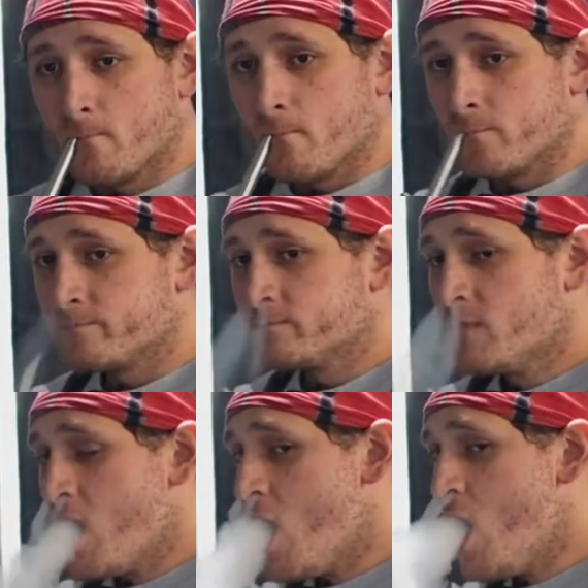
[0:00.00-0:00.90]
Eternal
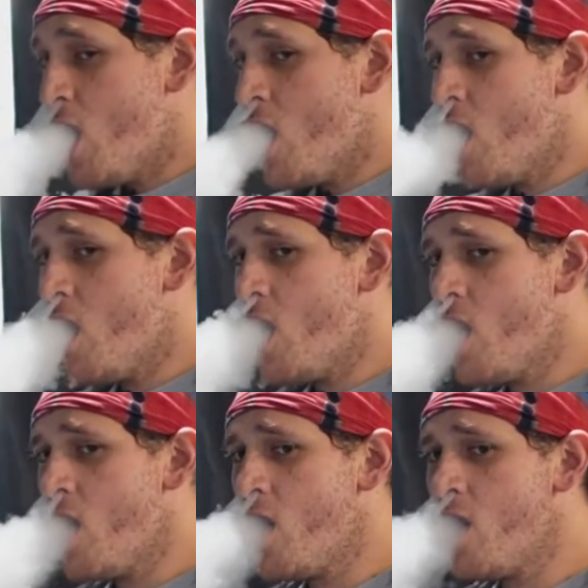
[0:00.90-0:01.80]
Smoke, you know
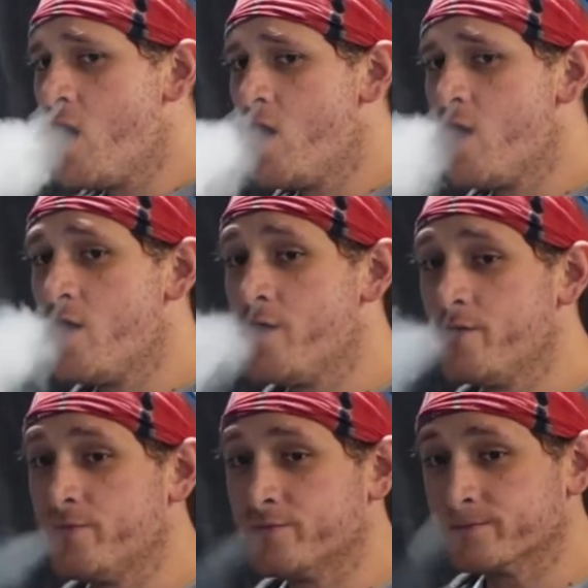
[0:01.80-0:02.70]
exactly what you're going
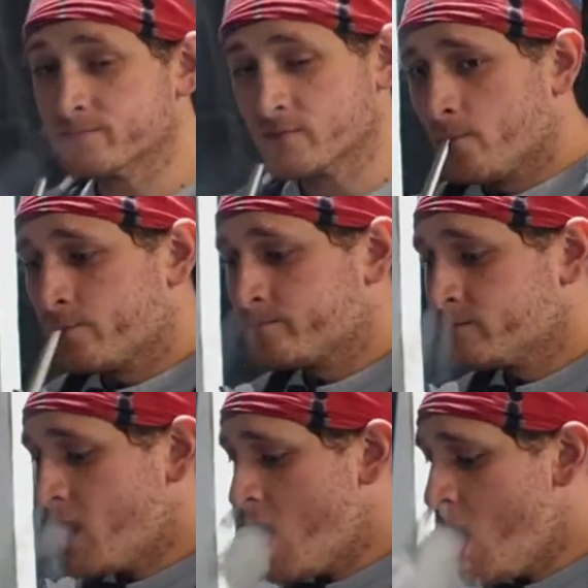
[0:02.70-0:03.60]
to get by now in this
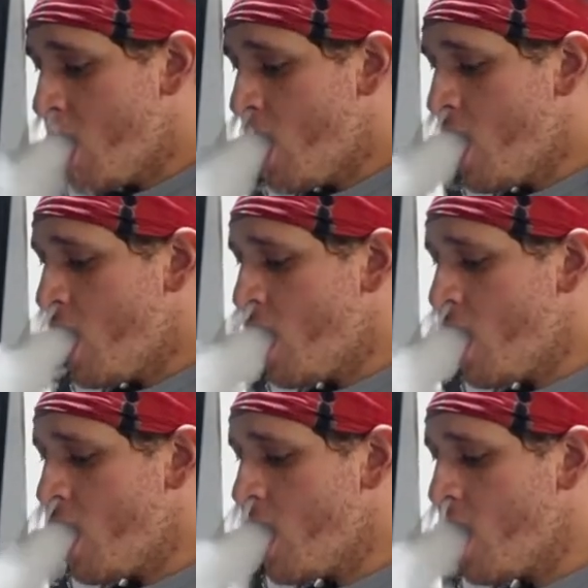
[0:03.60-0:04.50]
series.
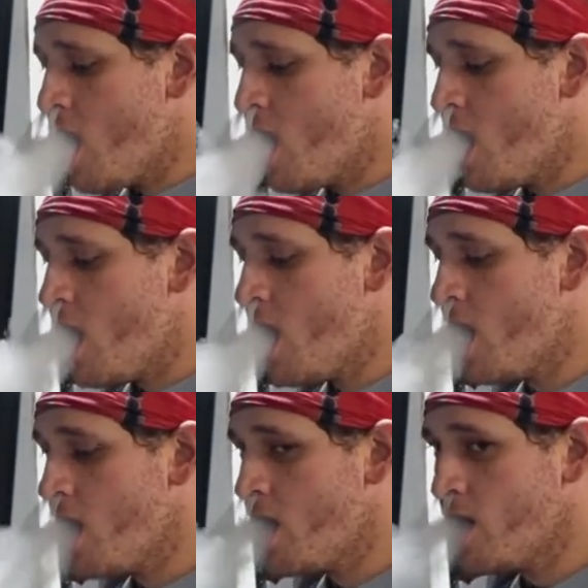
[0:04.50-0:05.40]
Wonderful clouds. It's going to
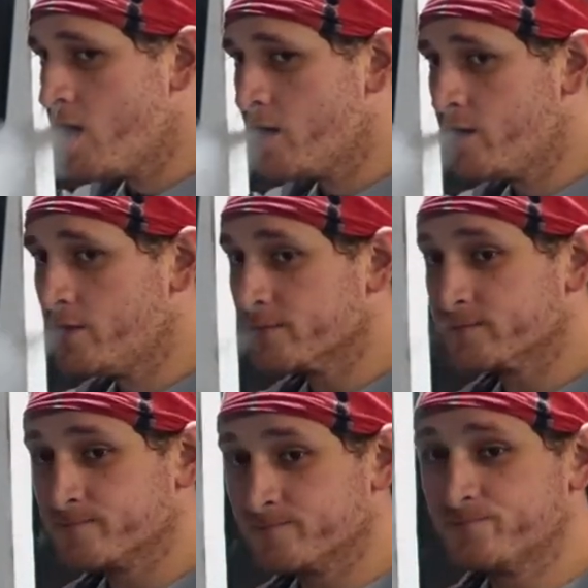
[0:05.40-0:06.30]
smoke very
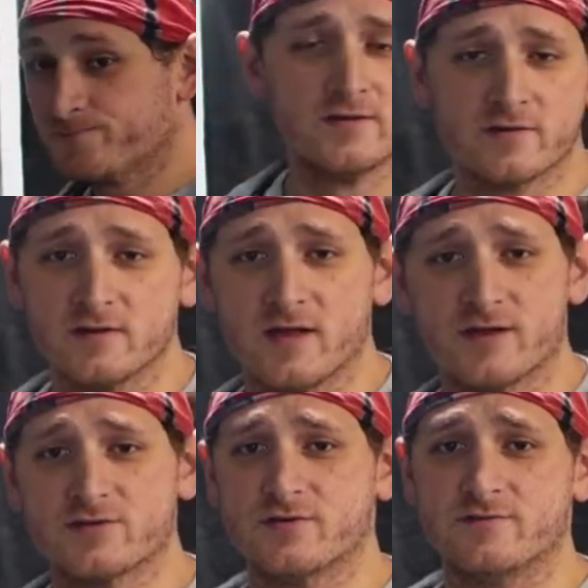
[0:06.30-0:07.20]
good. It's going to
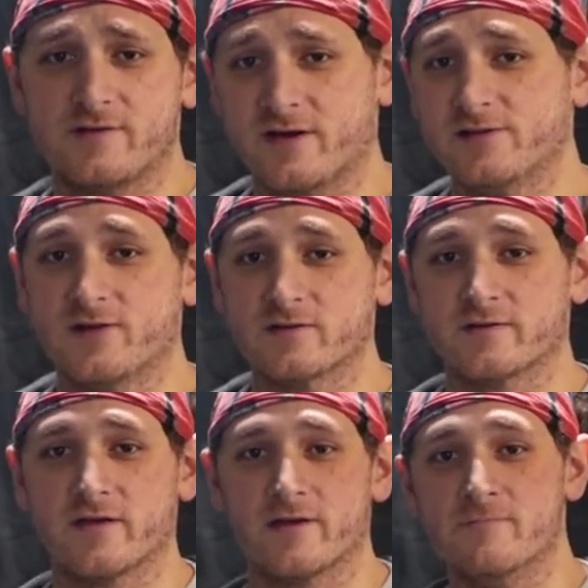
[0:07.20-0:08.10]
last you a very long
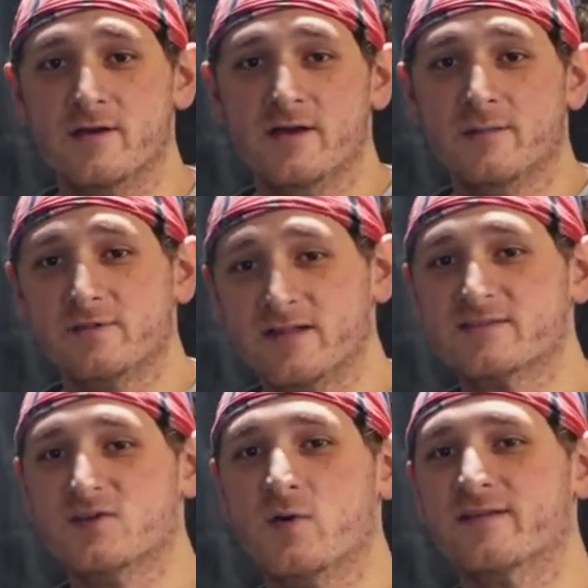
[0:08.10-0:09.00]
time. But
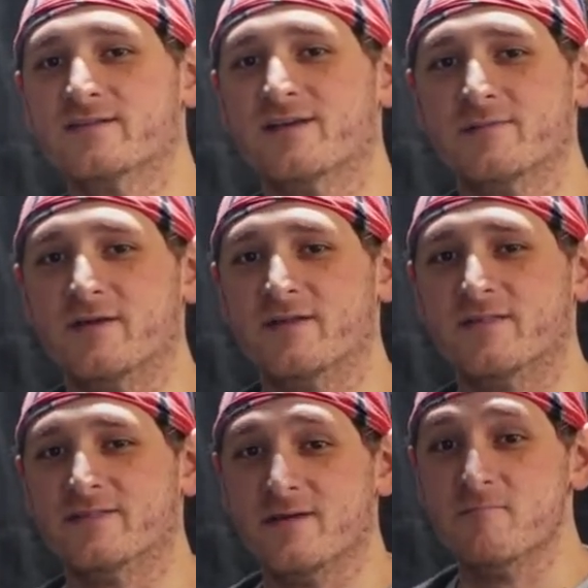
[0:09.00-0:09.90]
let's go ahead and talk
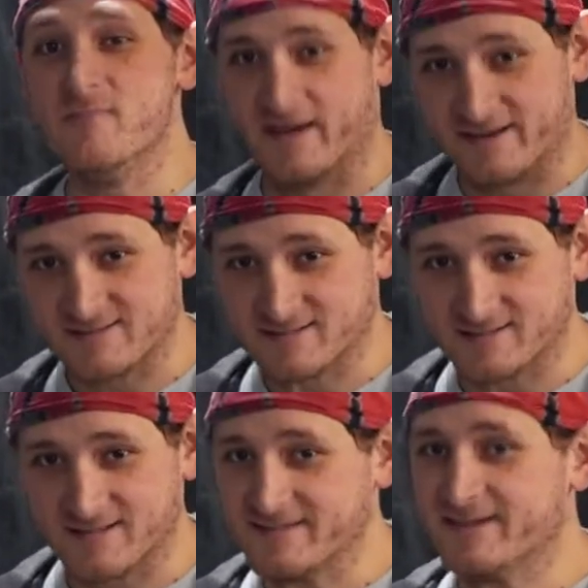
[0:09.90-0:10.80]
about the mix.
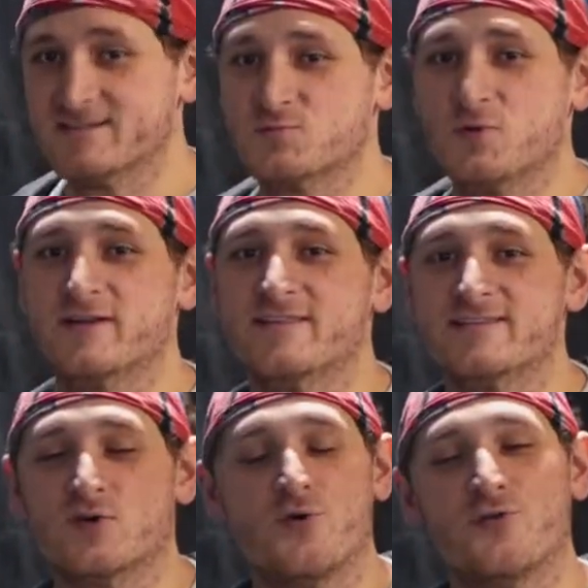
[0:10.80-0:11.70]
And that is what
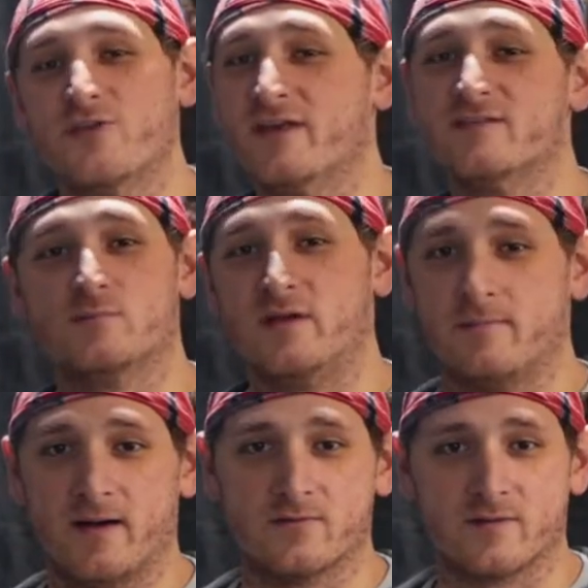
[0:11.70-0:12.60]
this whole thing has been
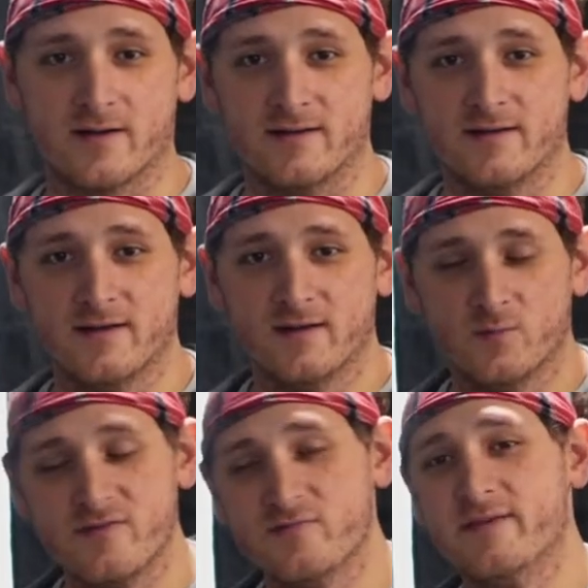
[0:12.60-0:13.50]
about, right?
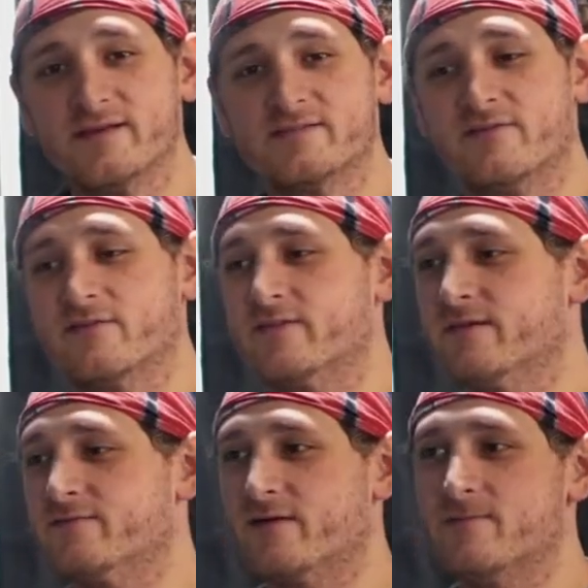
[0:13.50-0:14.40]
We've mixed
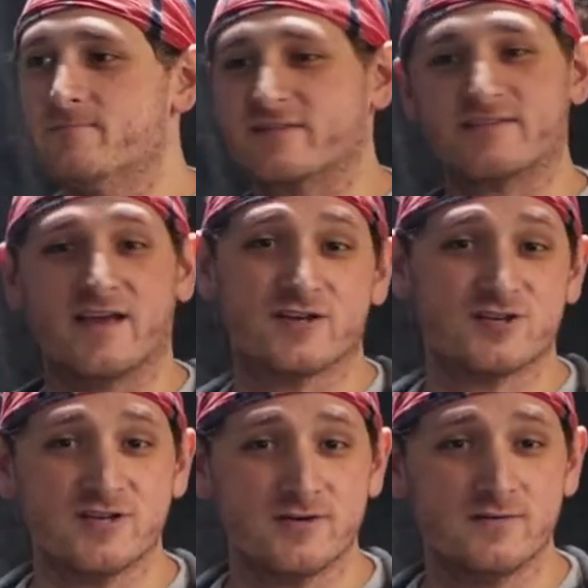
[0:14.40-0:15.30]
everything from
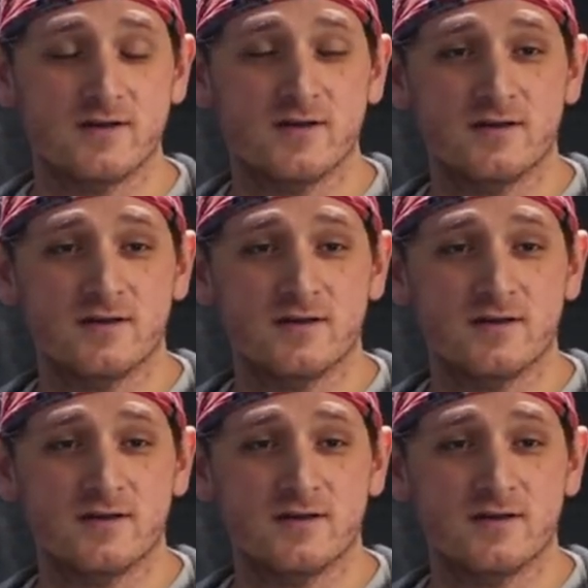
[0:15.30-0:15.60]
pistachio